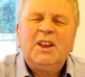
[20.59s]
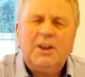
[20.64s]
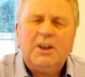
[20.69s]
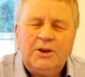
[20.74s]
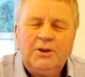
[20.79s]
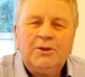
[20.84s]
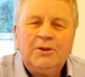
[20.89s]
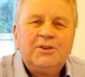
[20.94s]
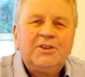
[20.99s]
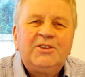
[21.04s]

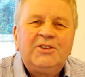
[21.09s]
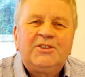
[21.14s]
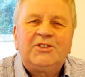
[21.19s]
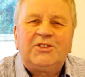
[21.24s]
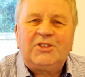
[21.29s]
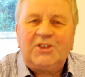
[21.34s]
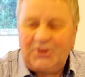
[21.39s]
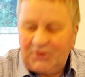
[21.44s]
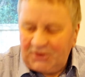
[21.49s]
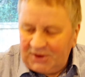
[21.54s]
Not
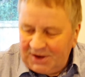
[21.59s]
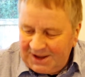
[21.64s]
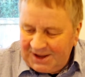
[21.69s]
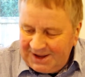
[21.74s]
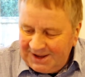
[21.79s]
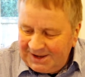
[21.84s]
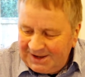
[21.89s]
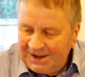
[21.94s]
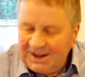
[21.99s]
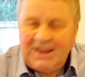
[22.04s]

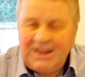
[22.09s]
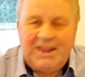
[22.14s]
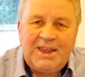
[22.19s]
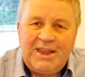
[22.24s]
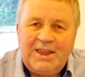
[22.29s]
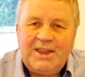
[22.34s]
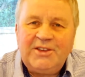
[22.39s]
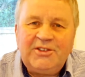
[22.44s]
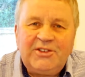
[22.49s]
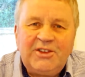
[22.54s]
necessarily an
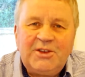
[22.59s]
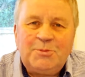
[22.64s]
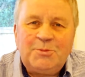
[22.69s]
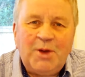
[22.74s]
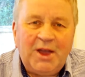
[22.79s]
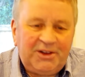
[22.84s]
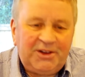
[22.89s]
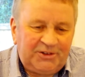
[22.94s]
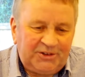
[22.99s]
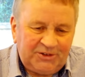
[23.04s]
easy
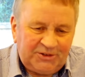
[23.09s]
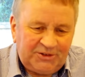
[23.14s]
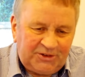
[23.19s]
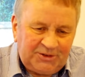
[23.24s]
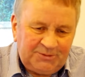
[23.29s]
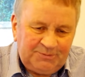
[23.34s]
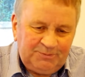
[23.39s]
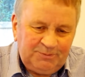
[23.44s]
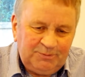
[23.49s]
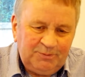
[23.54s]

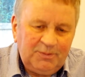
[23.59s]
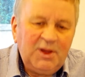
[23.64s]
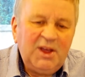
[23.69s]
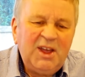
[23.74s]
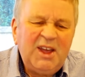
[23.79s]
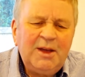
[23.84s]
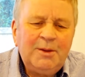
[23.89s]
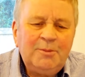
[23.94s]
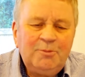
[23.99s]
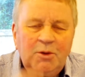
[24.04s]
passage,
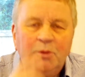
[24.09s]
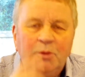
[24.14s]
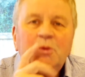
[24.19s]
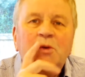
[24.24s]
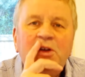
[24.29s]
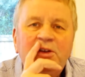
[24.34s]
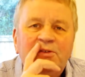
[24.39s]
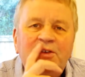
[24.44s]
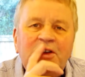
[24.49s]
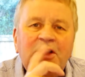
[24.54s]
but we'll
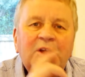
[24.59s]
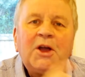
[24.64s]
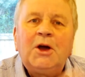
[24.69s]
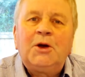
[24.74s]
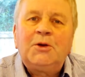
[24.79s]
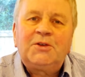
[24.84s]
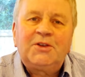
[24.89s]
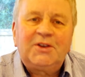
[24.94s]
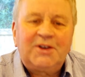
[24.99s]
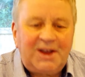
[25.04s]
give it a
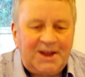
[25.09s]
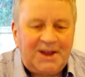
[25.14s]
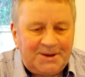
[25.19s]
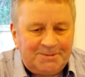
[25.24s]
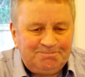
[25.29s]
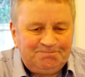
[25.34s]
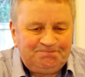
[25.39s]
go today.